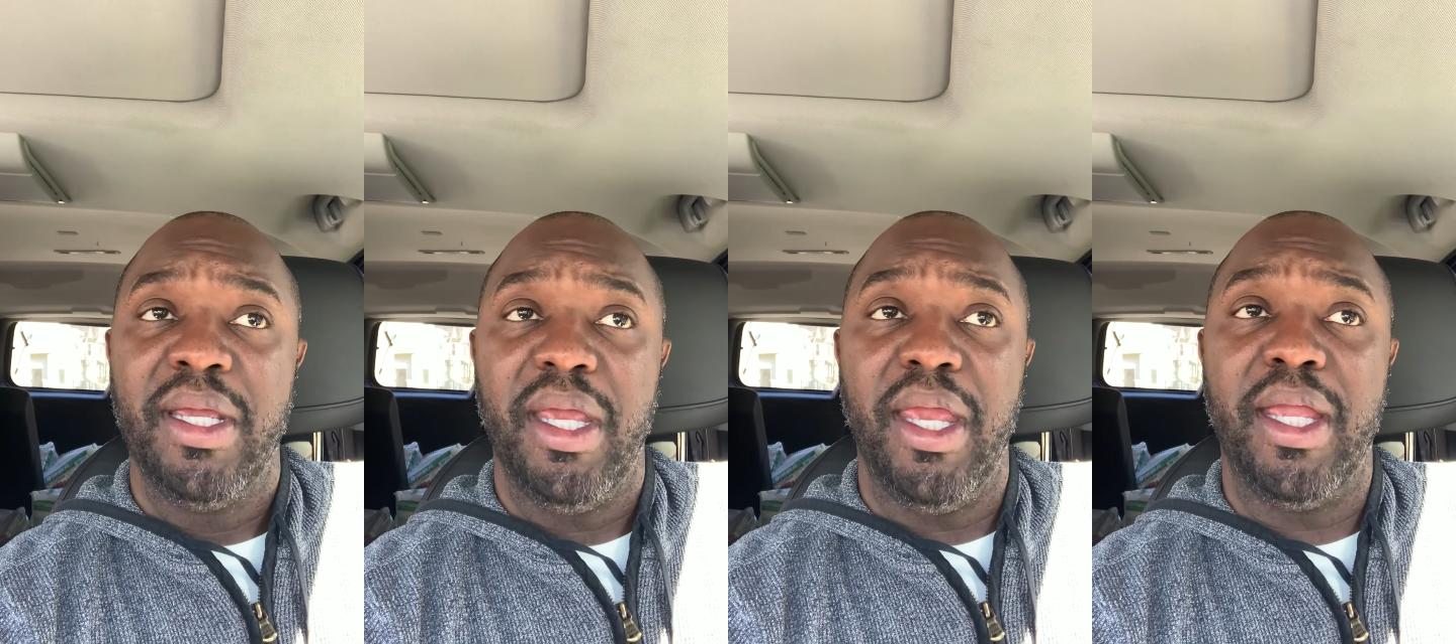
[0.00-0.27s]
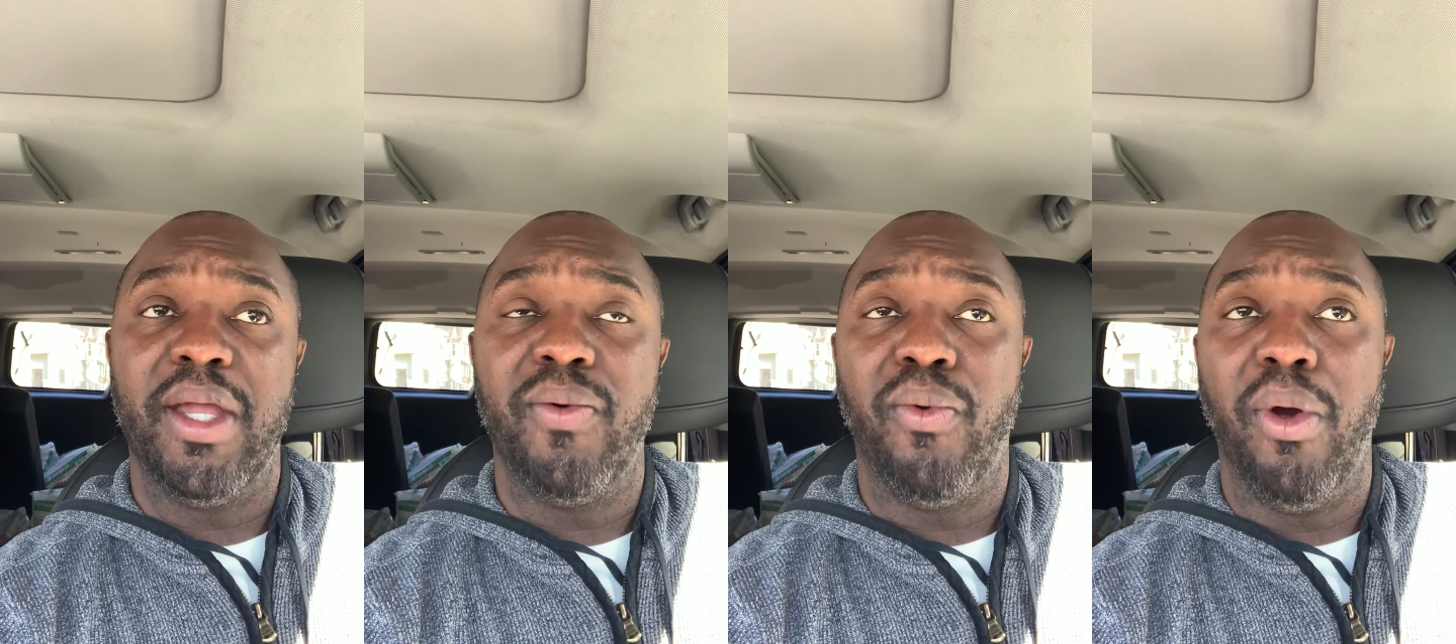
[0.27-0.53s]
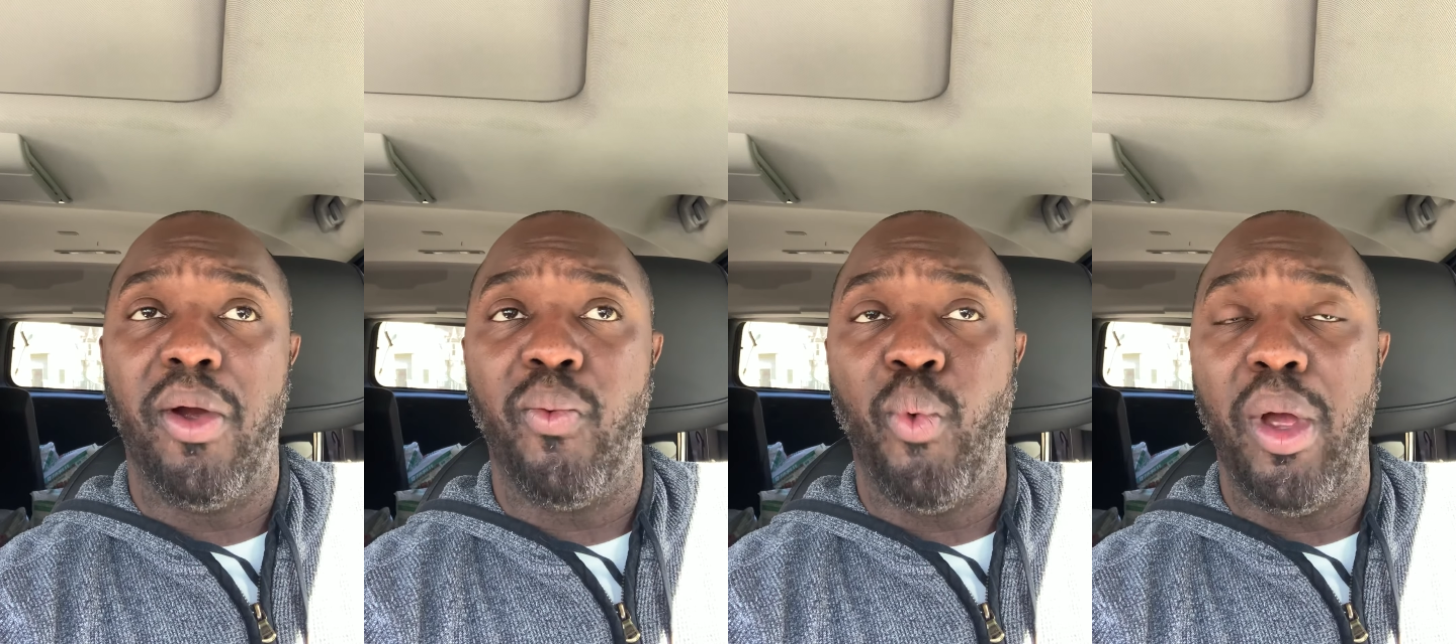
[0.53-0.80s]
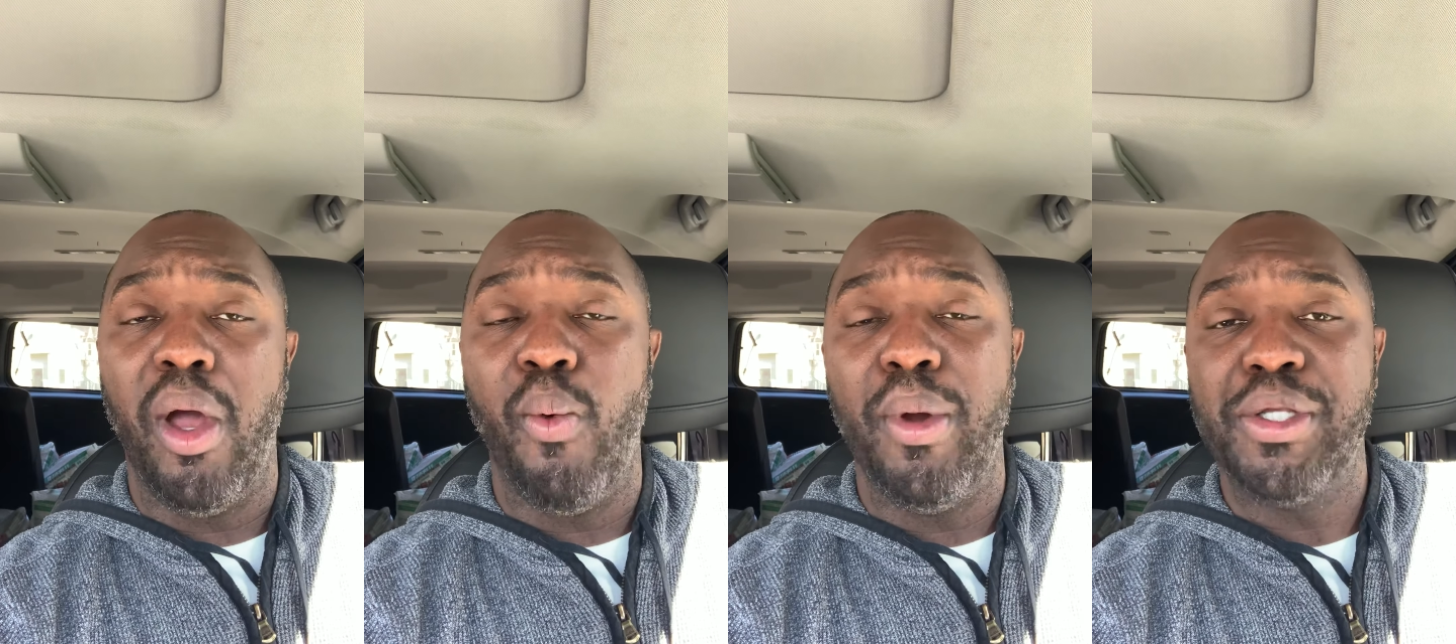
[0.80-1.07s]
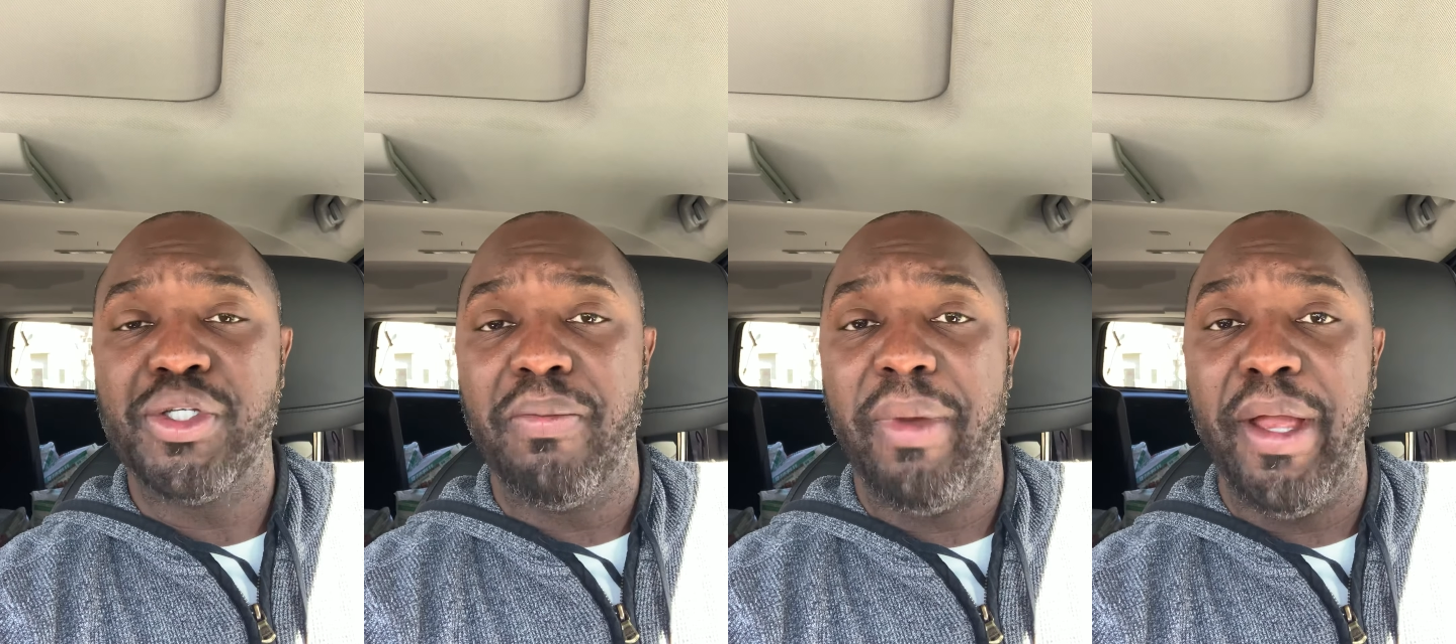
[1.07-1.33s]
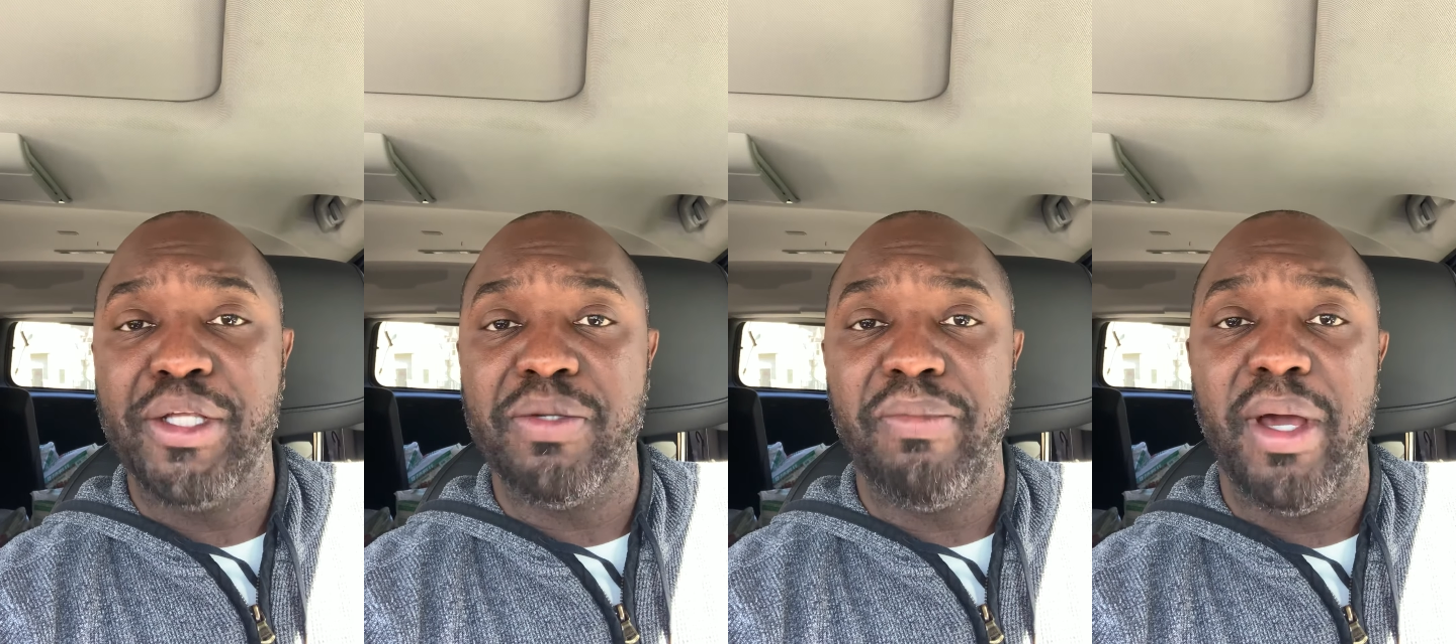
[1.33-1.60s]
it can work well with your
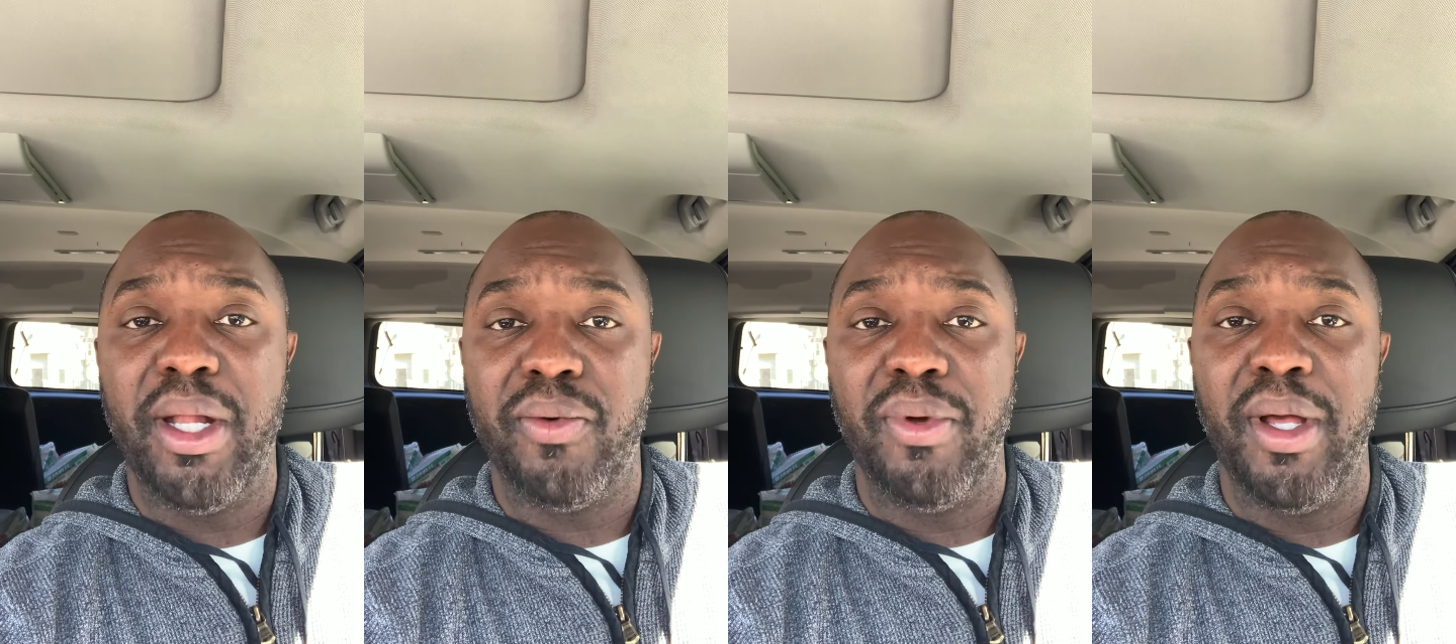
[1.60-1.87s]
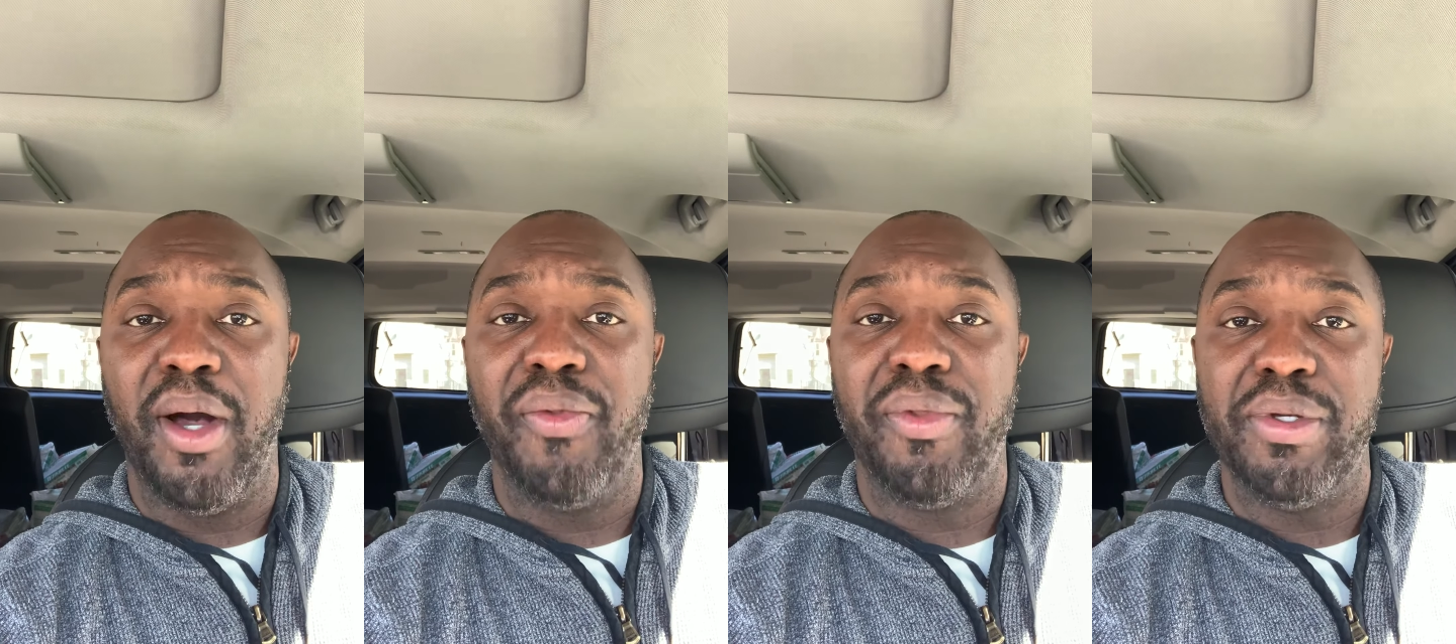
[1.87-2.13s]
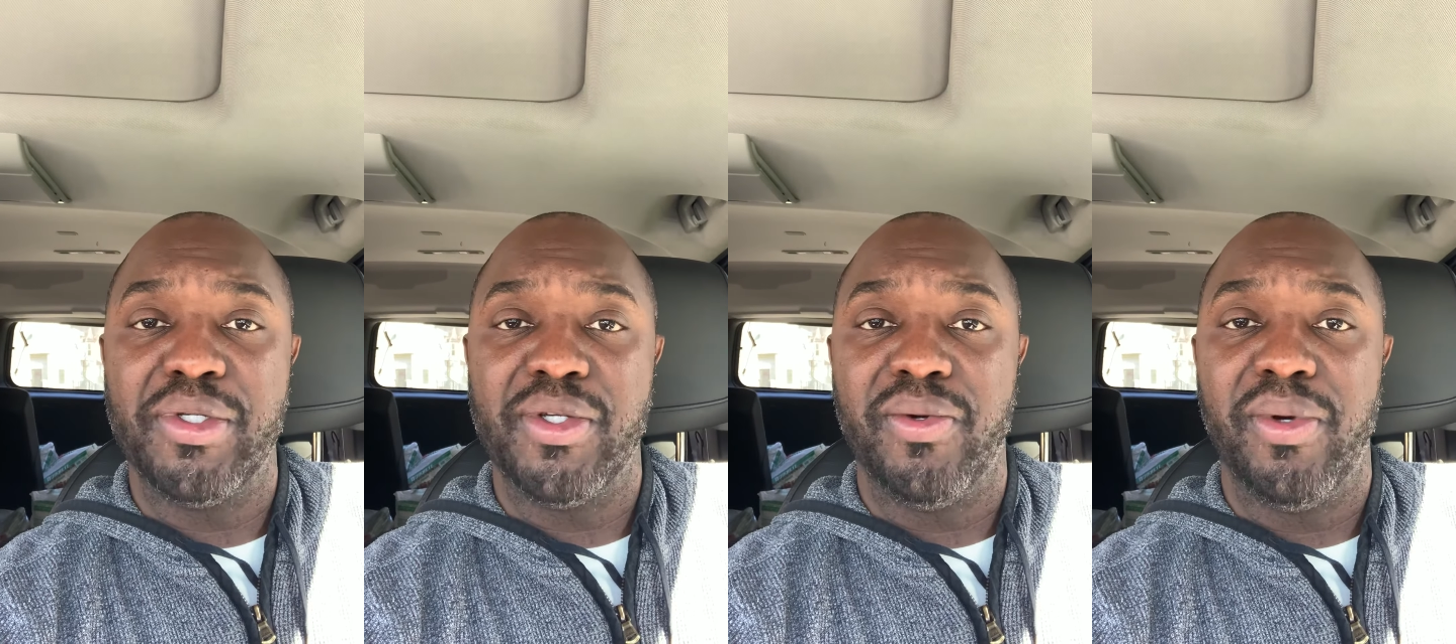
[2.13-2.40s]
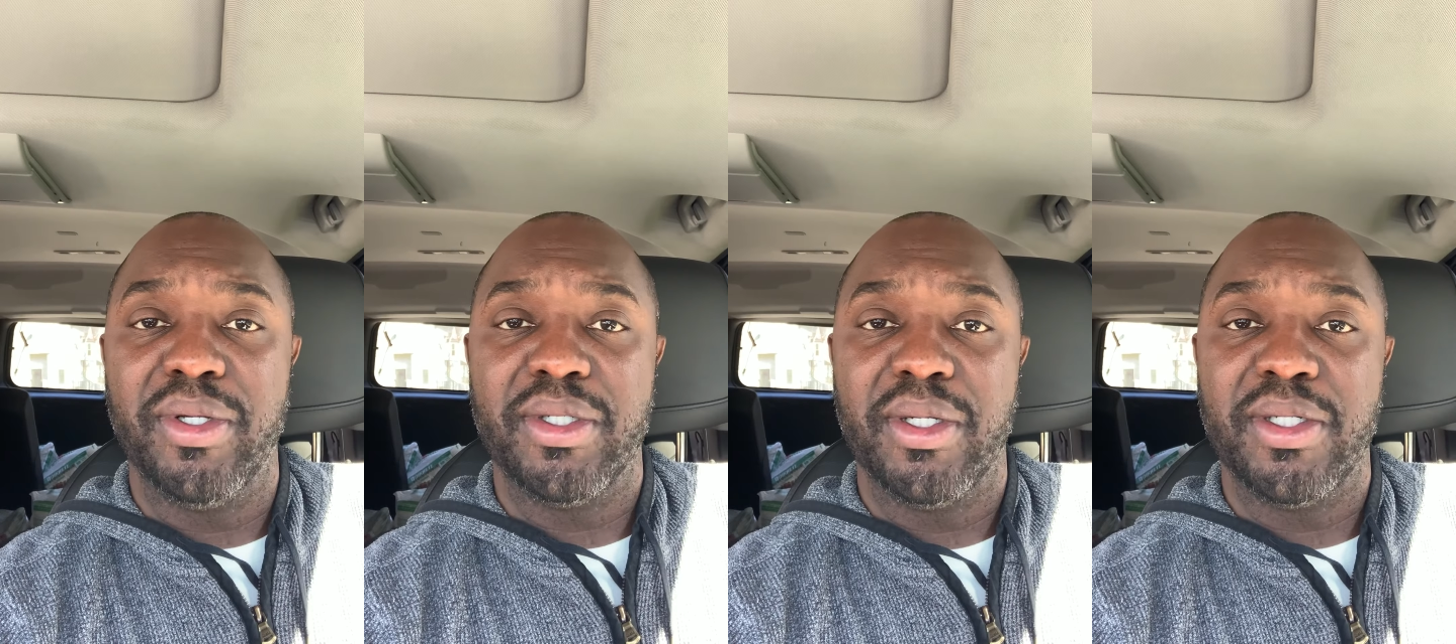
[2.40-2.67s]
major medical health insurance.